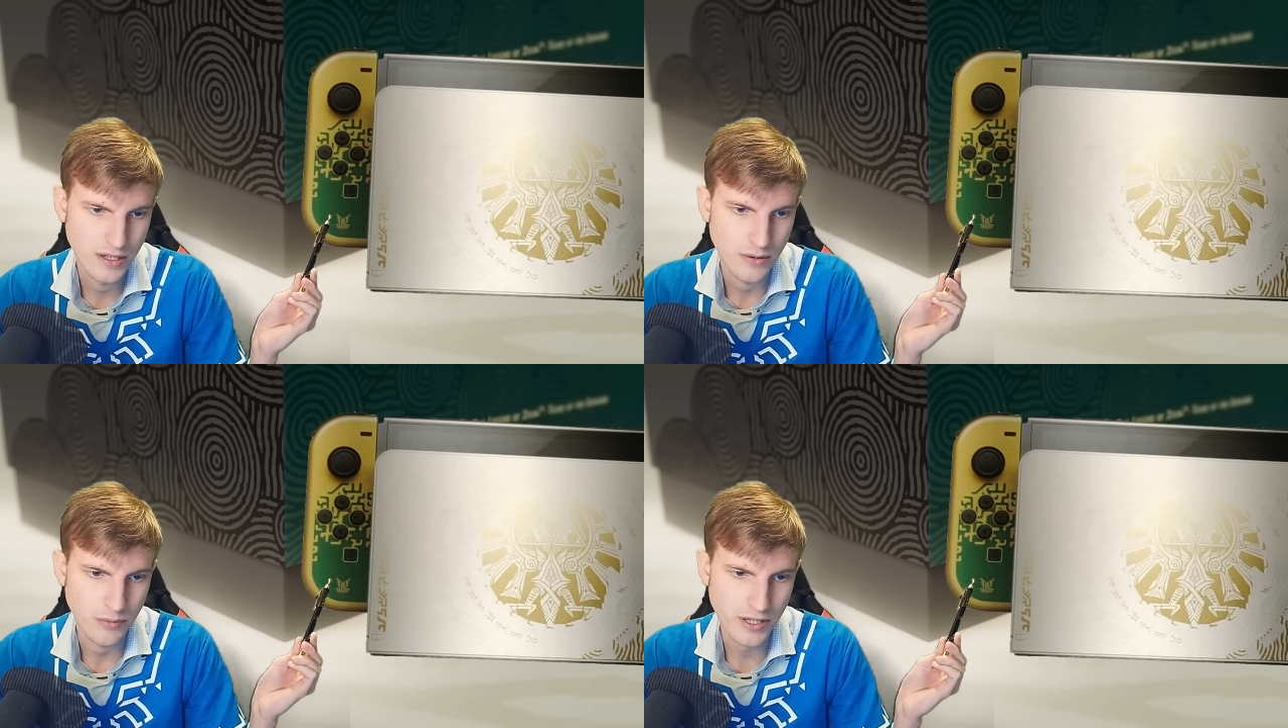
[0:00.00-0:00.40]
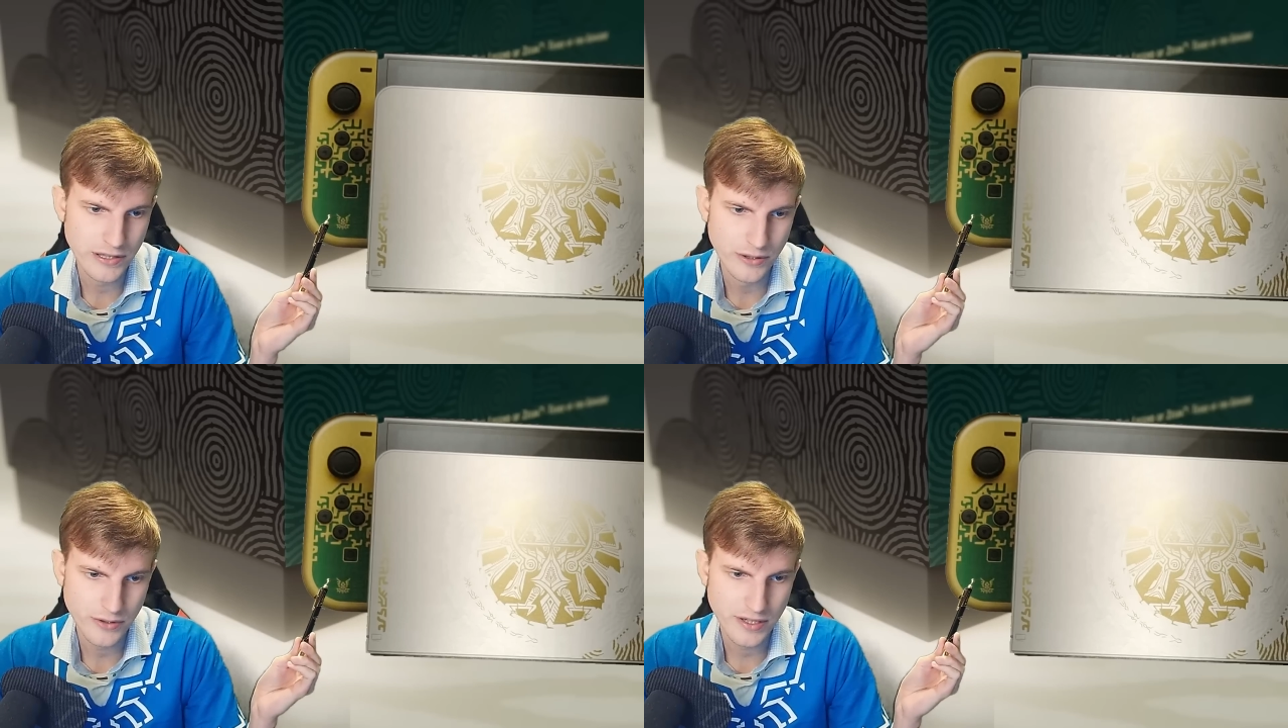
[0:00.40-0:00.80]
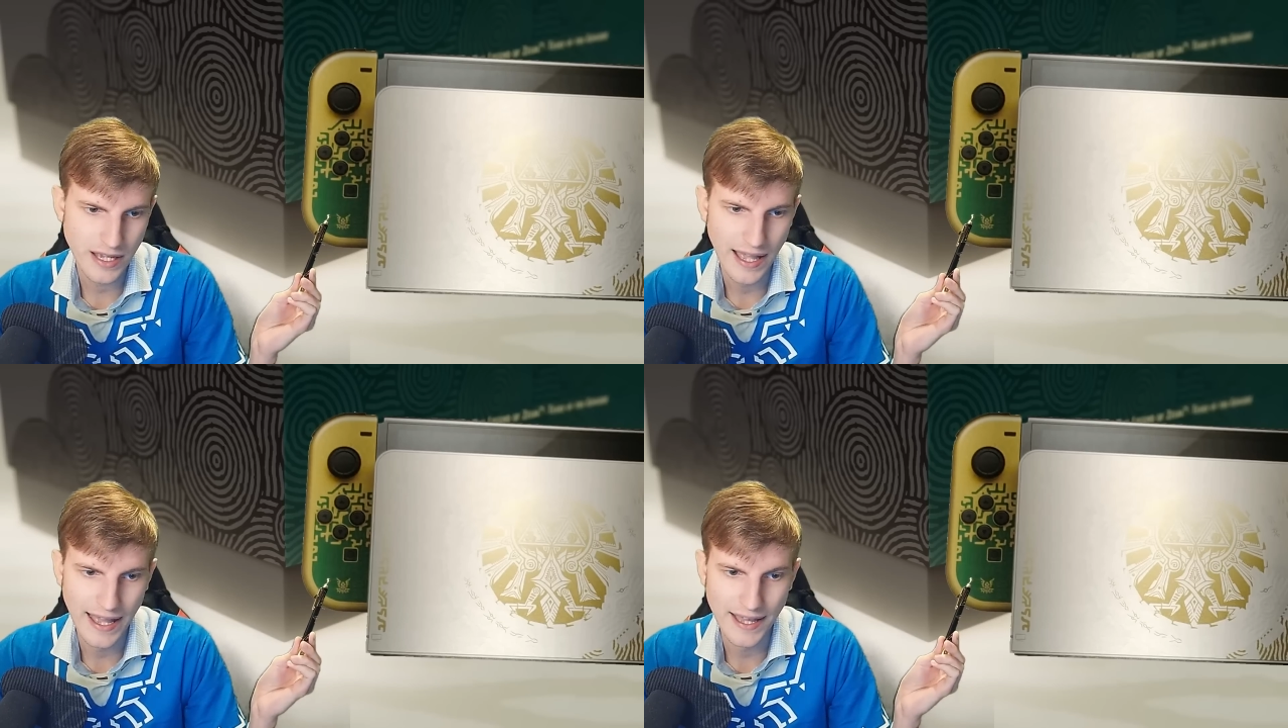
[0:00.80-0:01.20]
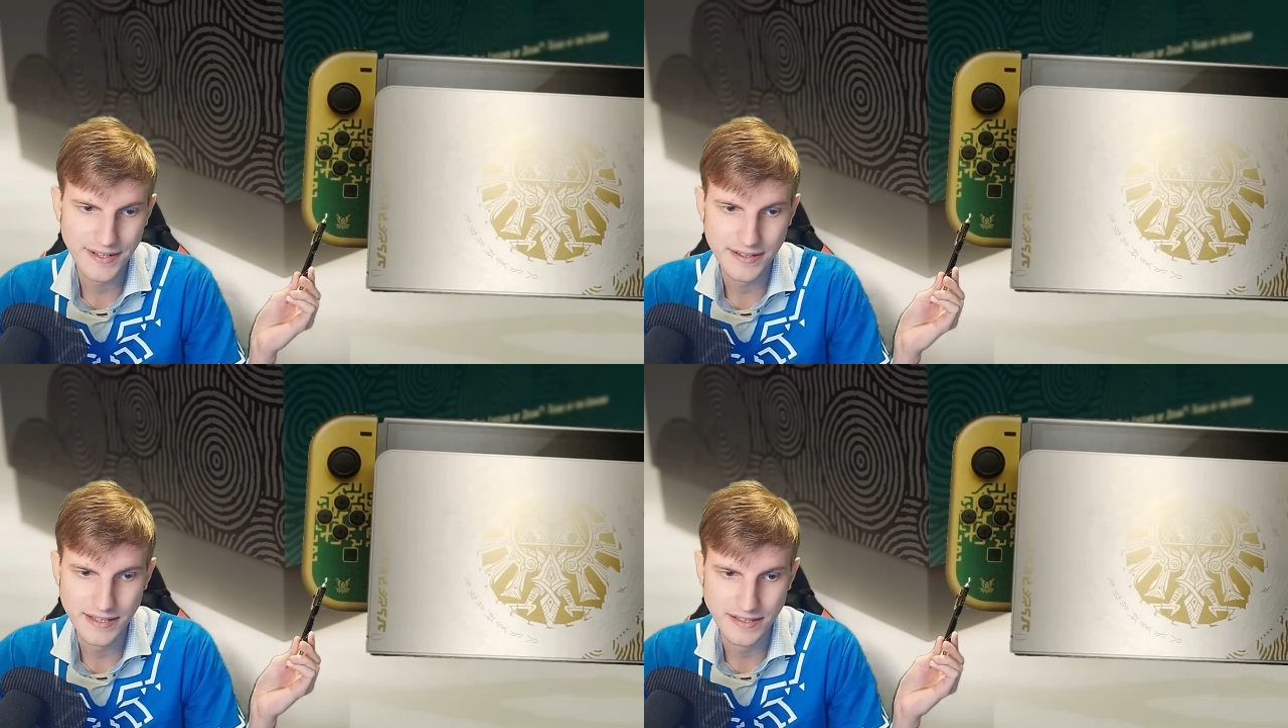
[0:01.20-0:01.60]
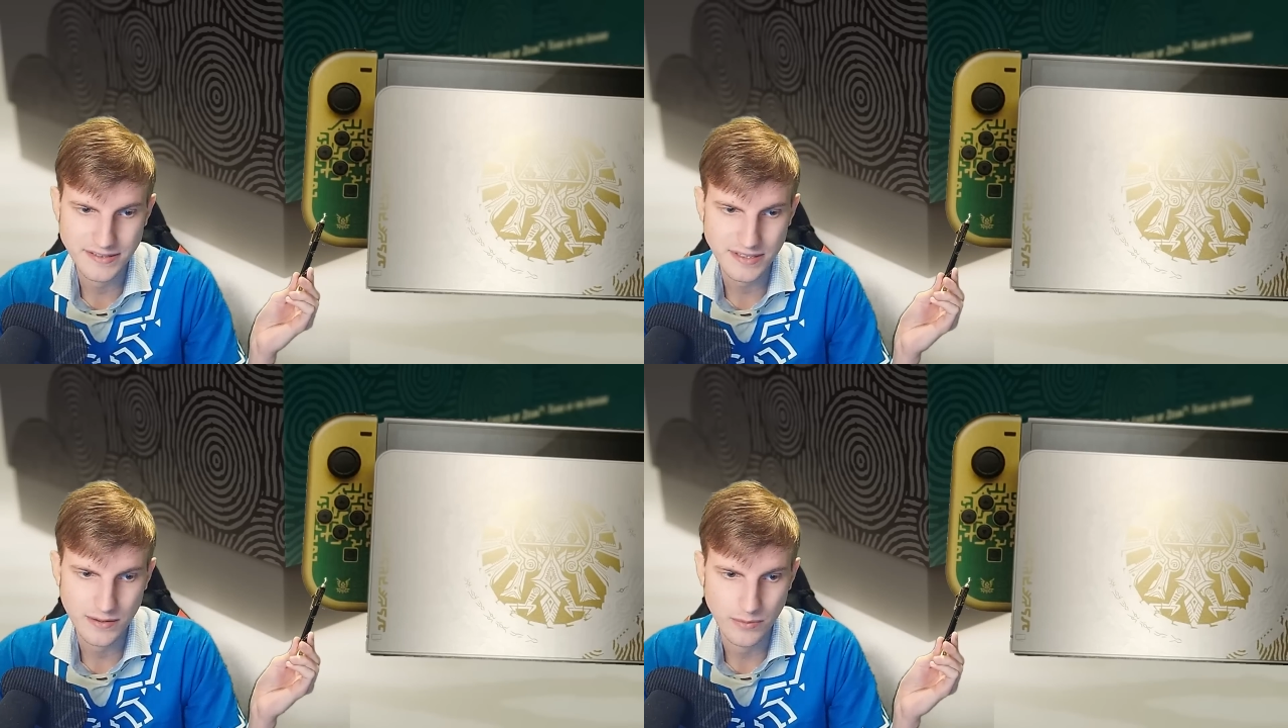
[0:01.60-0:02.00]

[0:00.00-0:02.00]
we look at its